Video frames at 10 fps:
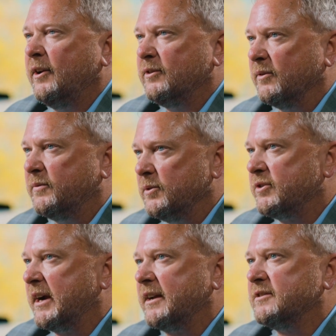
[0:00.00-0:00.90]
So
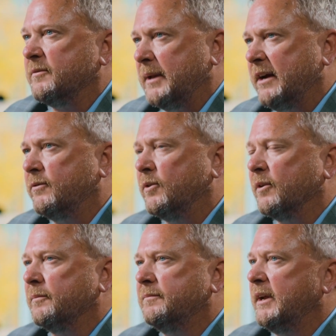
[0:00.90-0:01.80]
FOOD-TRAK as a
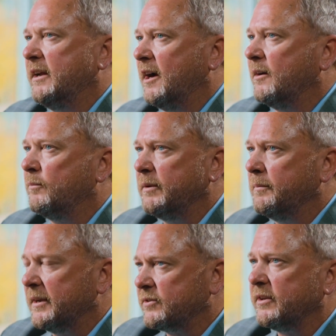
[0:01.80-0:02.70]
platform, we
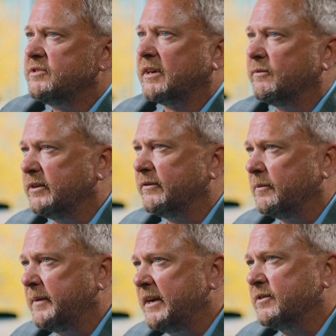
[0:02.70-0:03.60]
measure it in several
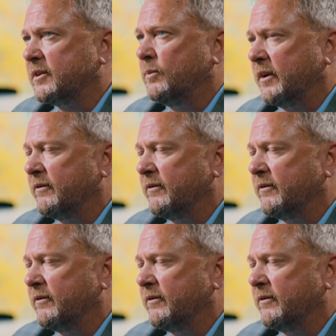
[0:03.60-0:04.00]
different metrics, one